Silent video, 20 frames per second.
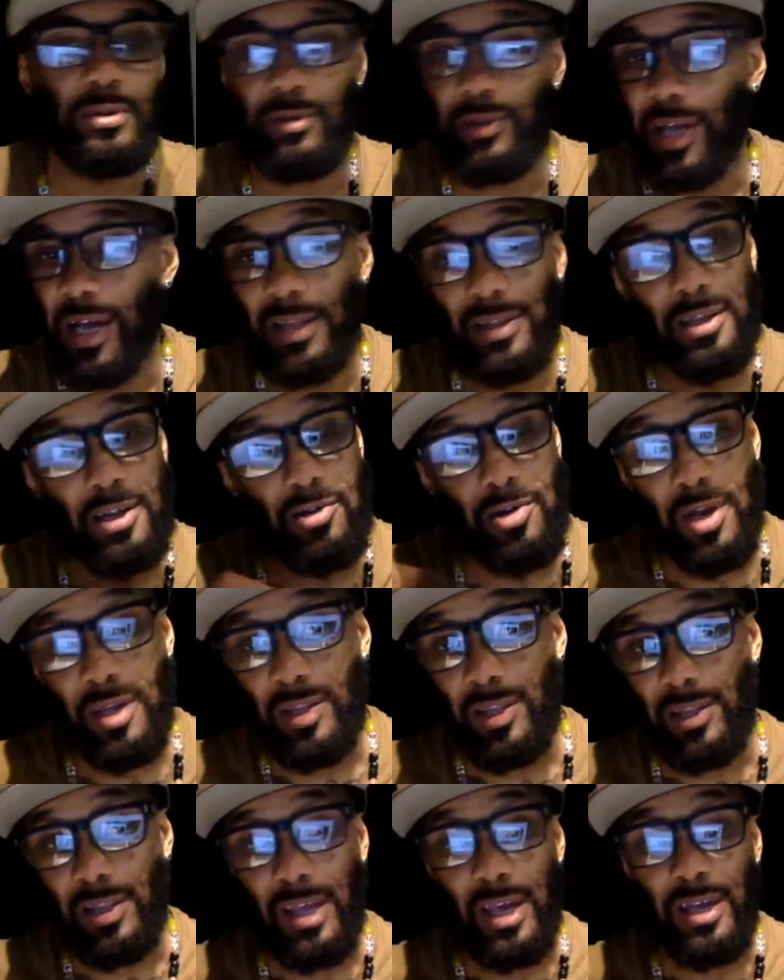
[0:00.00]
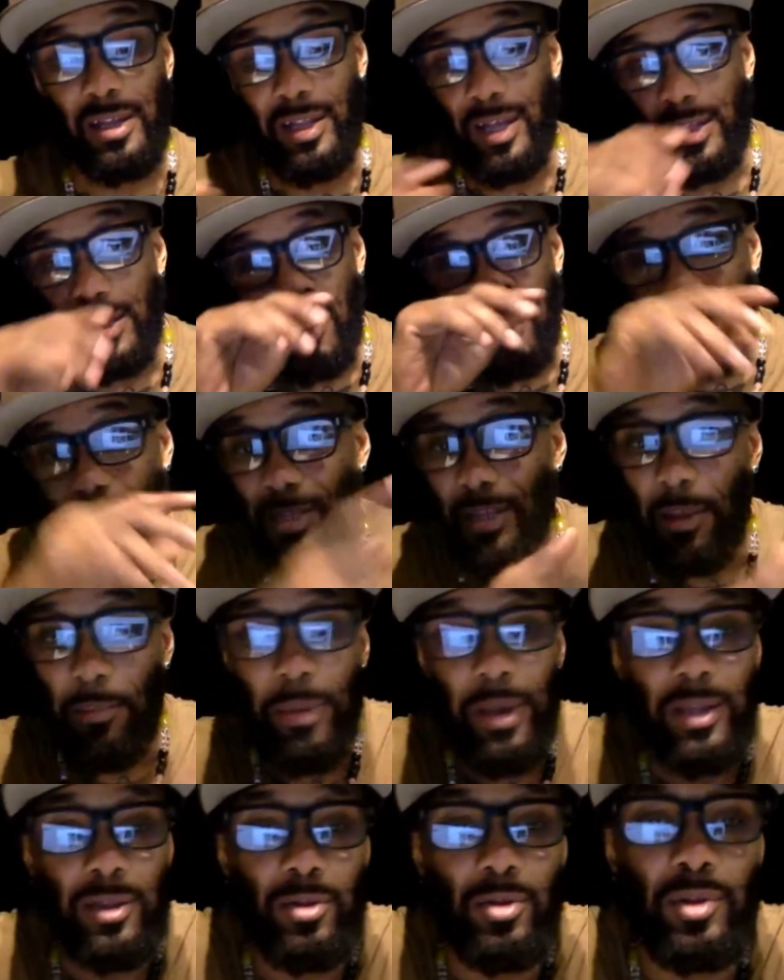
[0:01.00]
That's the crazy thing. That's the thing that
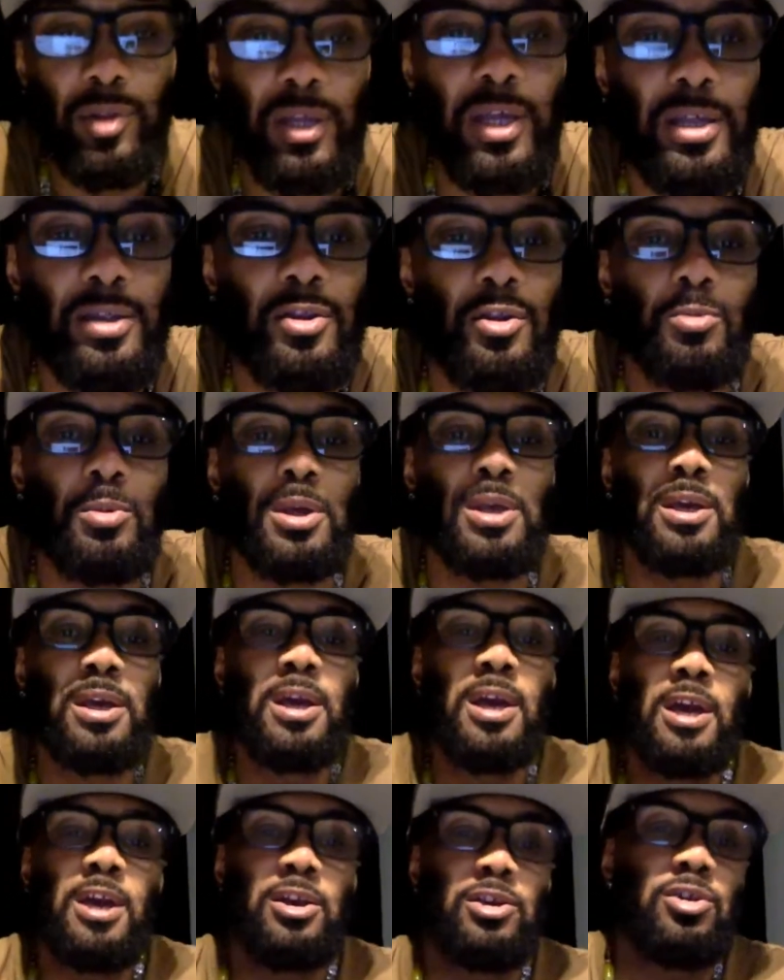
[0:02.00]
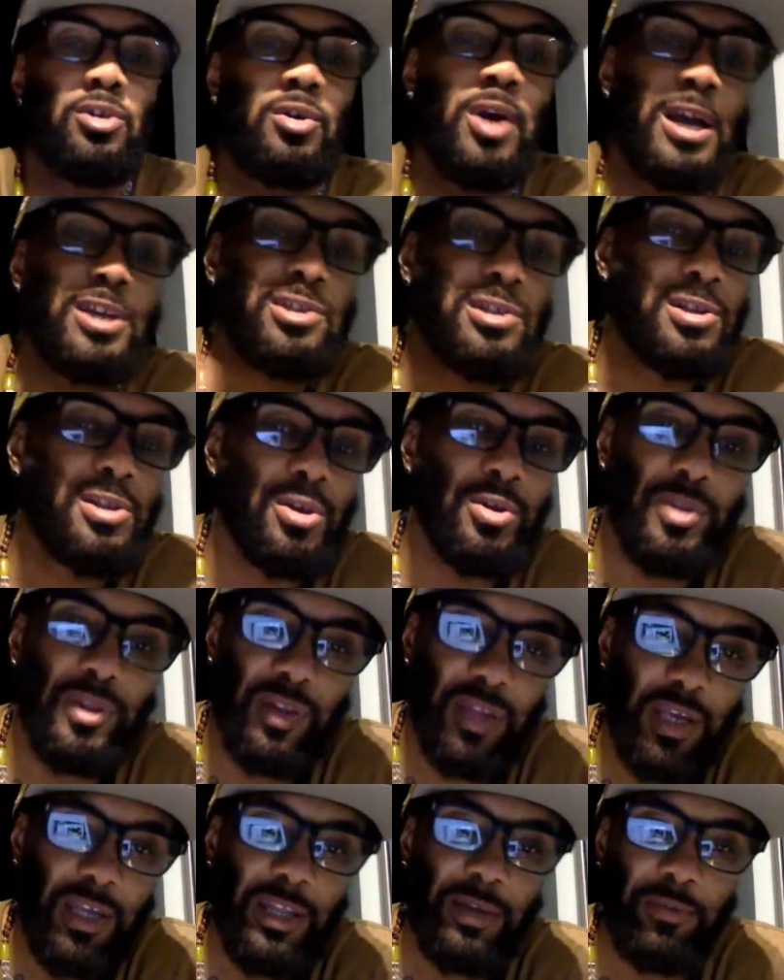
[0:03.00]
makes no sense to me. You actually don't
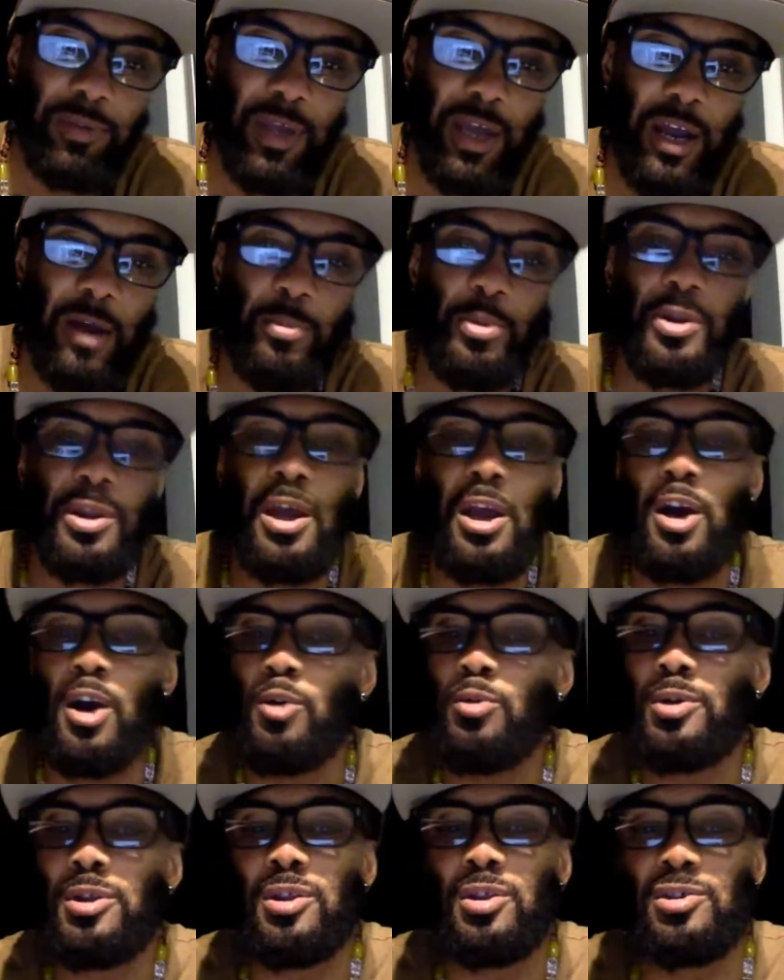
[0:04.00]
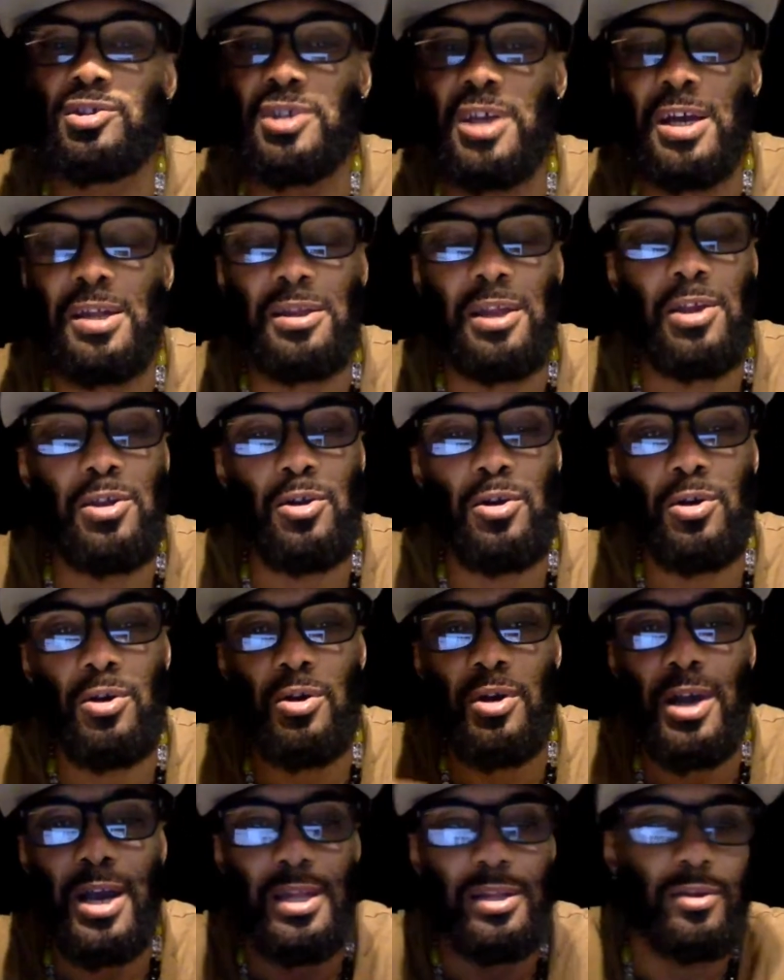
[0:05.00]
see them there, but they always suggest that you go
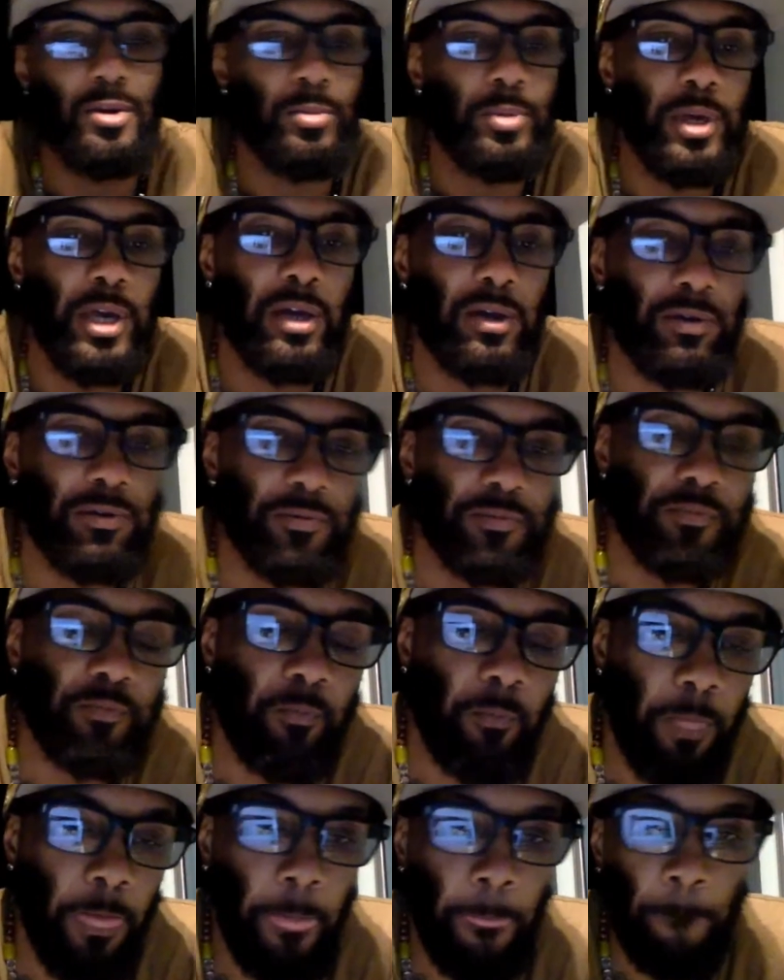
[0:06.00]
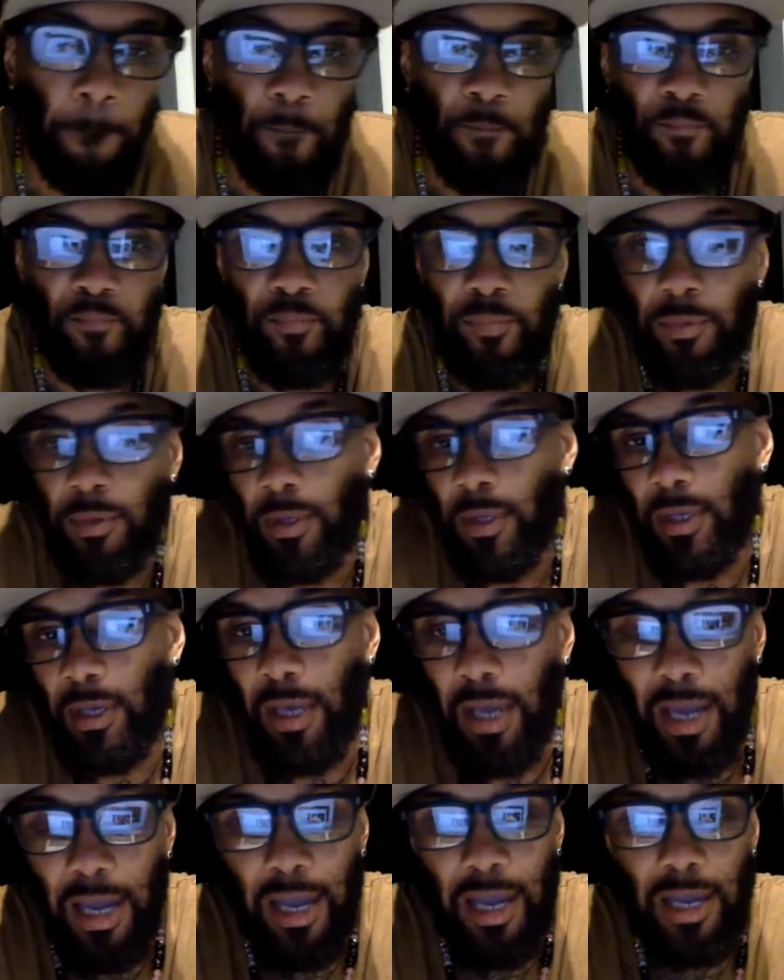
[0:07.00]
to Casco Viejo.
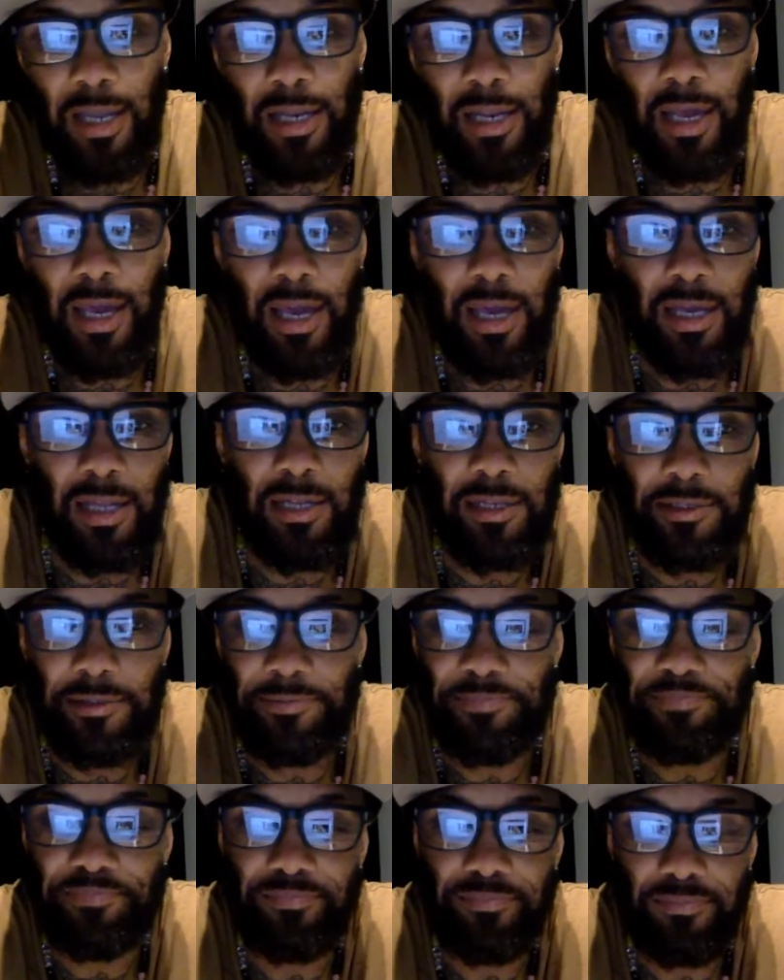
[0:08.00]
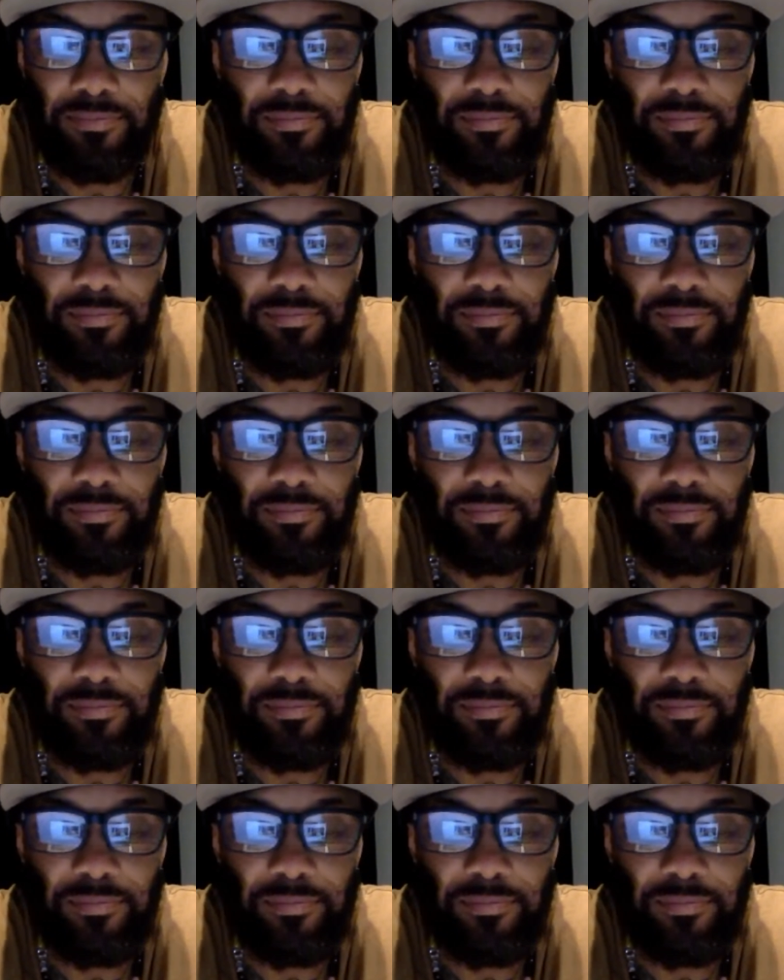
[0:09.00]
And